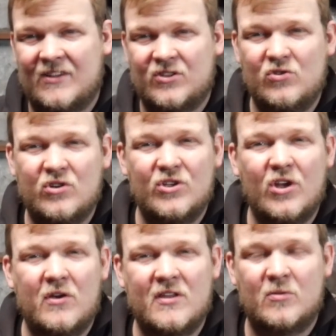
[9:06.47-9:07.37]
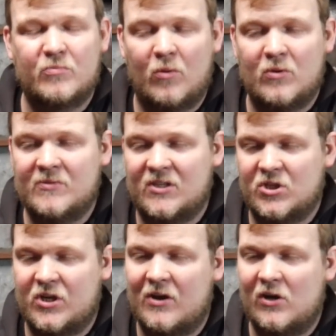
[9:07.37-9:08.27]
so you can notice some problems as
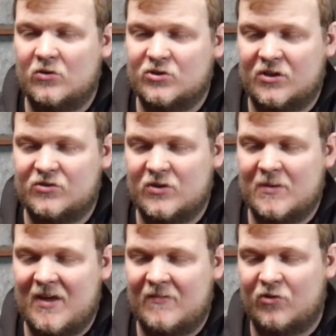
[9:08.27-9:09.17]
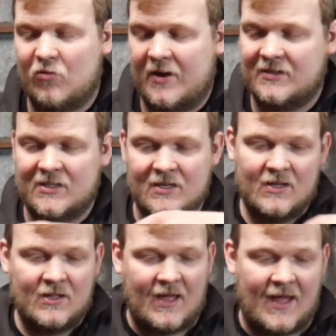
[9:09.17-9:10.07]
you're going along just doing a bit of a grind
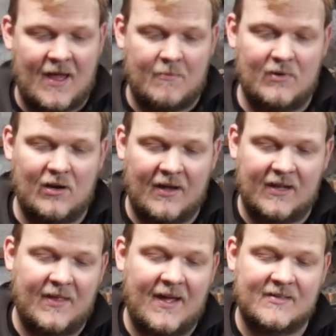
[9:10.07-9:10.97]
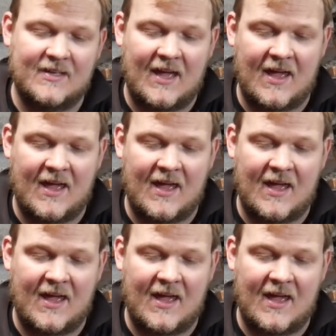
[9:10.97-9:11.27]
like that.